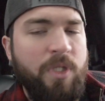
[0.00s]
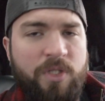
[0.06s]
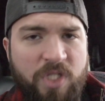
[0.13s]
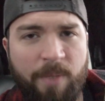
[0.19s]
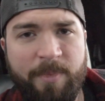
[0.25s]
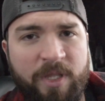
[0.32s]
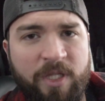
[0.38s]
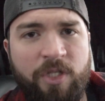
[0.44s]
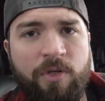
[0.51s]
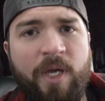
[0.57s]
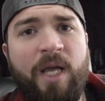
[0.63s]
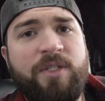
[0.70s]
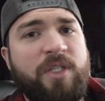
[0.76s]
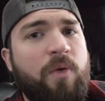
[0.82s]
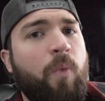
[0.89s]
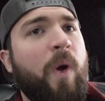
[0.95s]
something that you
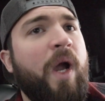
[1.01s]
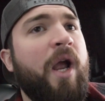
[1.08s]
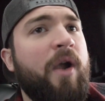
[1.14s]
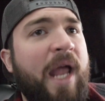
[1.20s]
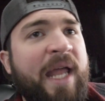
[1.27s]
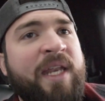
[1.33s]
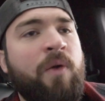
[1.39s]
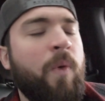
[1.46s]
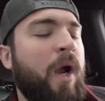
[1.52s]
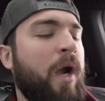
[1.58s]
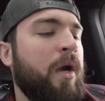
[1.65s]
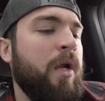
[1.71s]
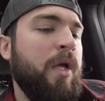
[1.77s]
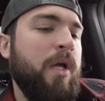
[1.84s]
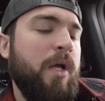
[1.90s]
guys can wear anywhere.